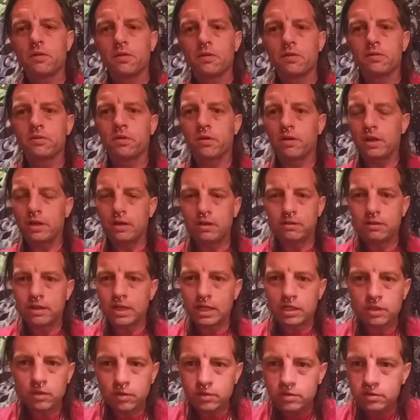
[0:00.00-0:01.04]
So anything
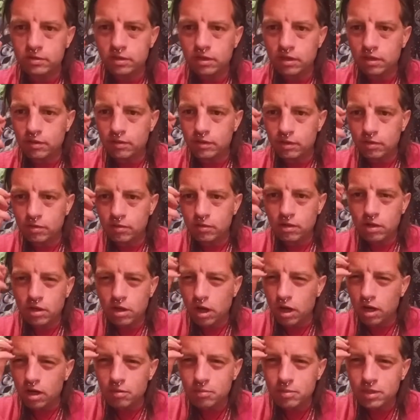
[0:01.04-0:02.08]
that don't serve you,
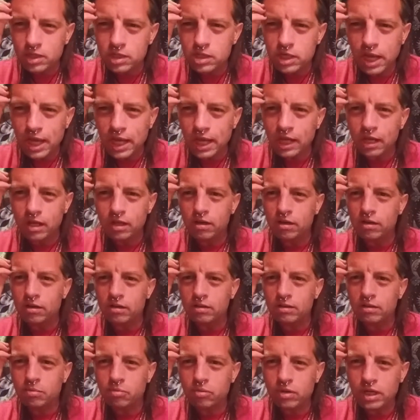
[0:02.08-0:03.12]
garbage, anger,
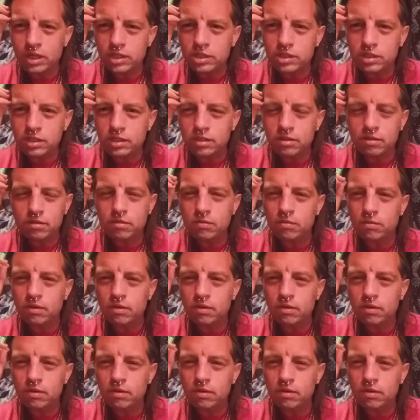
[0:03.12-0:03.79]
depression, or